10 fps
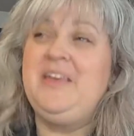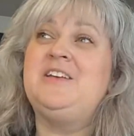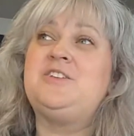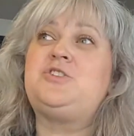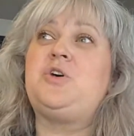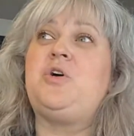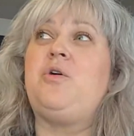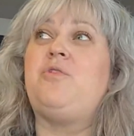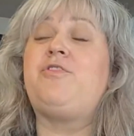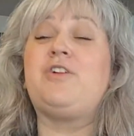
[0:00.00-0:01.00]

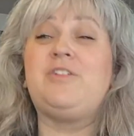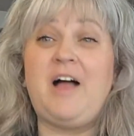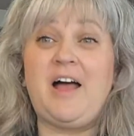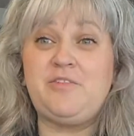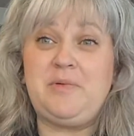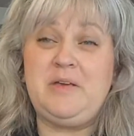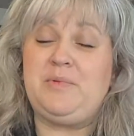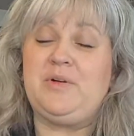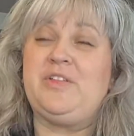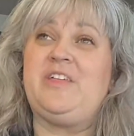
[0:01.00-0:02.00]
So for a lot of
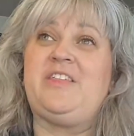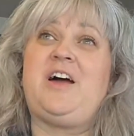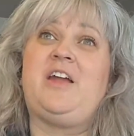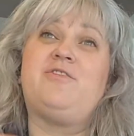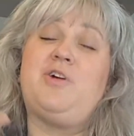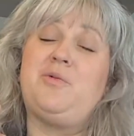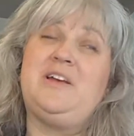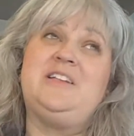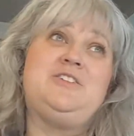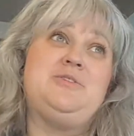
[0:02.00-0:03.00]
people, the thought of
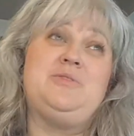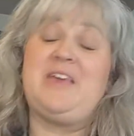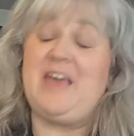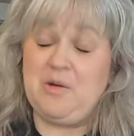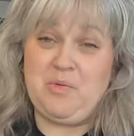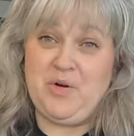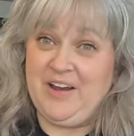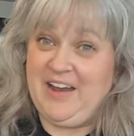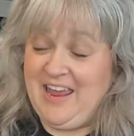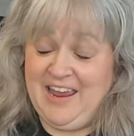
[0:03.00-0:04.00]
going to the airport
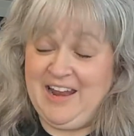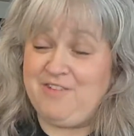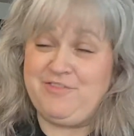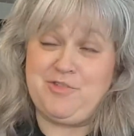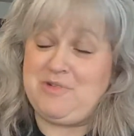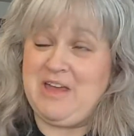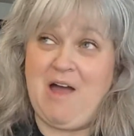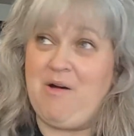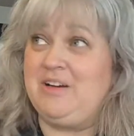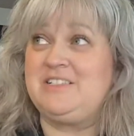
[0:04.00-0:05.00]
and hanging out for 3
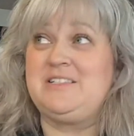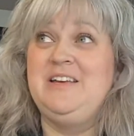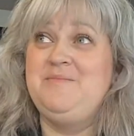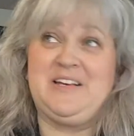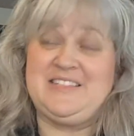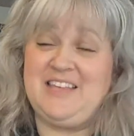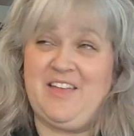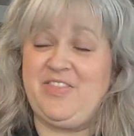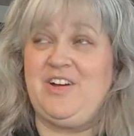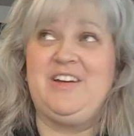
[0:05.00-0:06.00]
hours because they
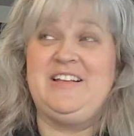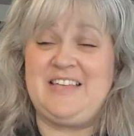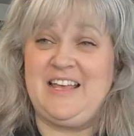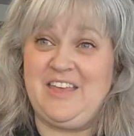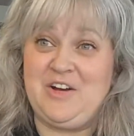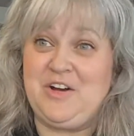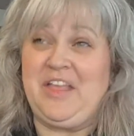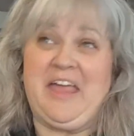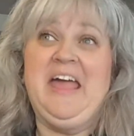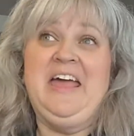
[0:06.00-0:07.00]
got there insanely
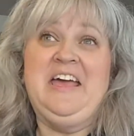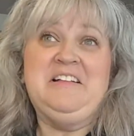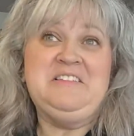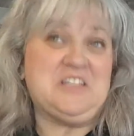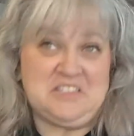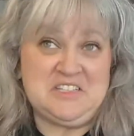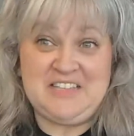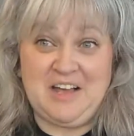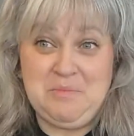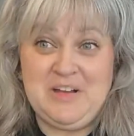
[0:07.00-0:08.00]
early doesn't
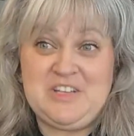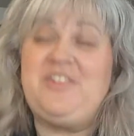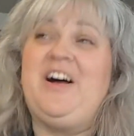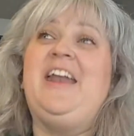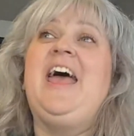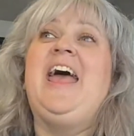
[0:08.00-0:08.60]
sound much fun.